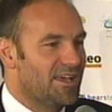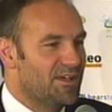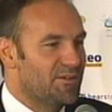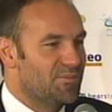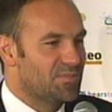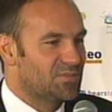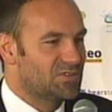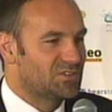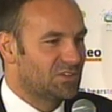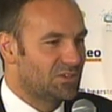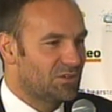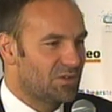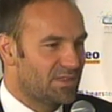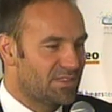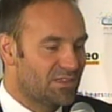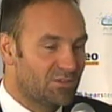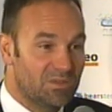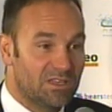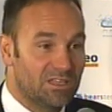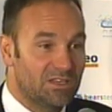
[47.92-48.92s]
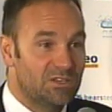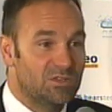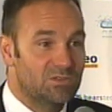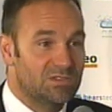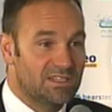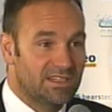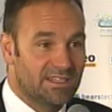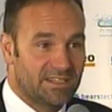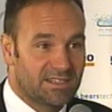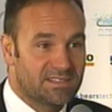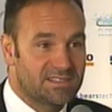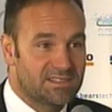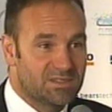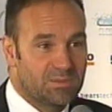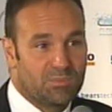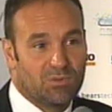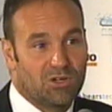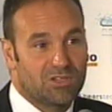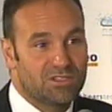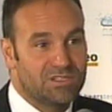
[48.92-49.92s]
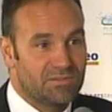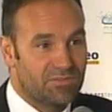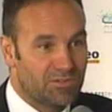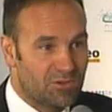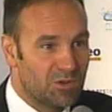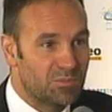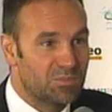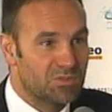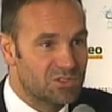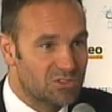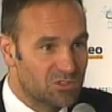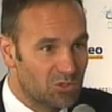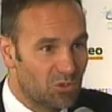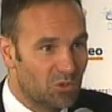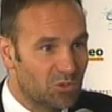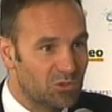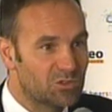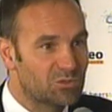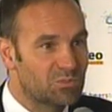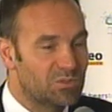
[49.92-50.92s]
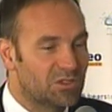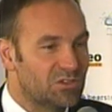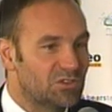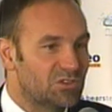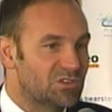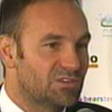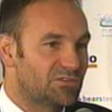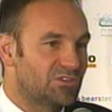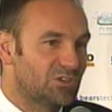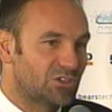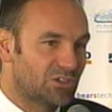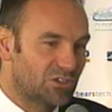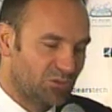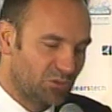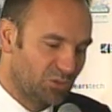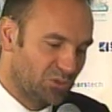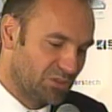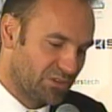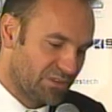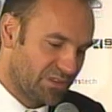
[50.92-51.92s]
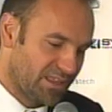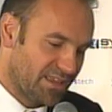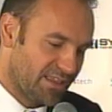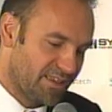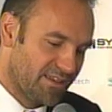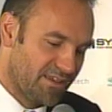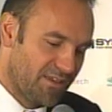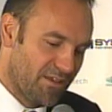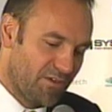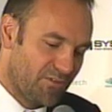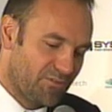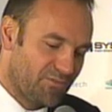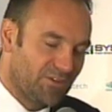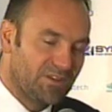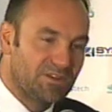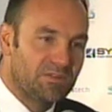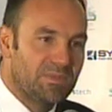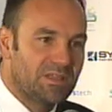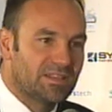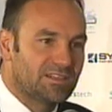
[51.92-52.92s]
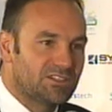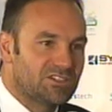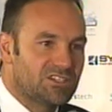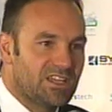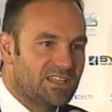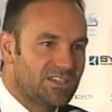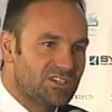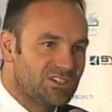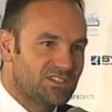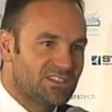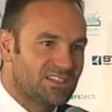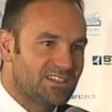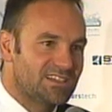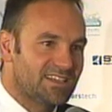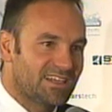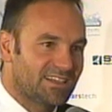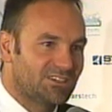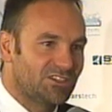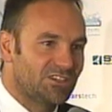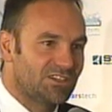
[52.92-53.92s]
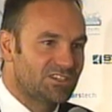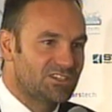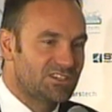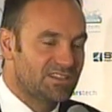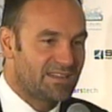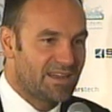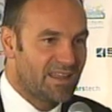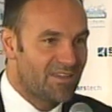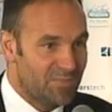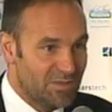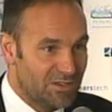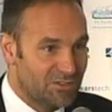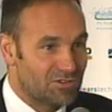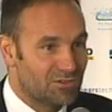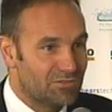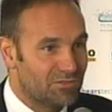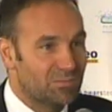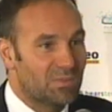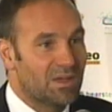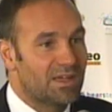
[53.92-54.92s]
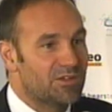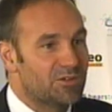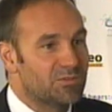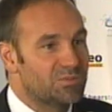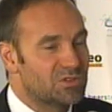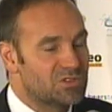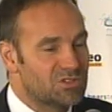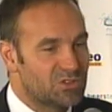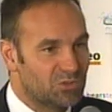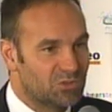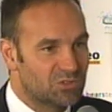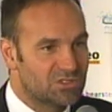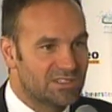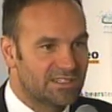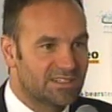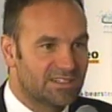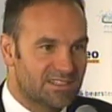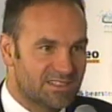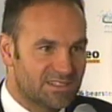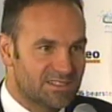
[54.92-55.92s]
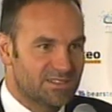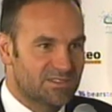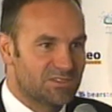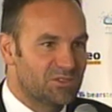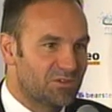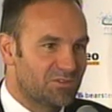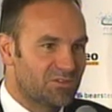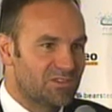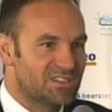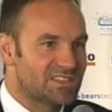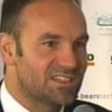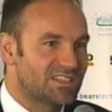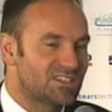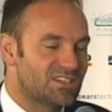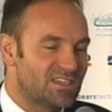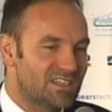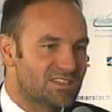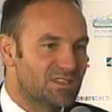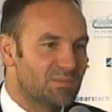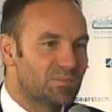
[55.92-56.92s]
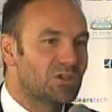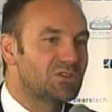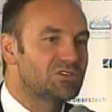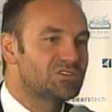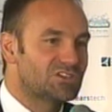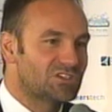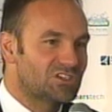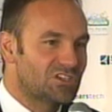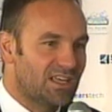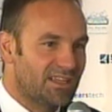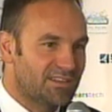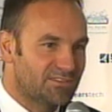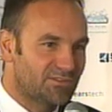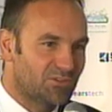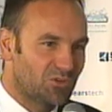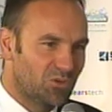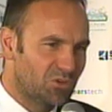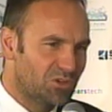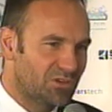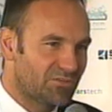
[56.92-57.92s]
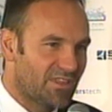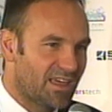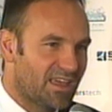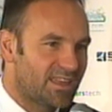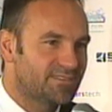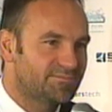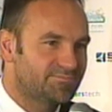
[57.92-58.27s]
So I think we can use Linux as a proxy for open source, because if you look at all the fundamental changes in technology that have been driven by open source, Linux sort of is the poster child for all of that.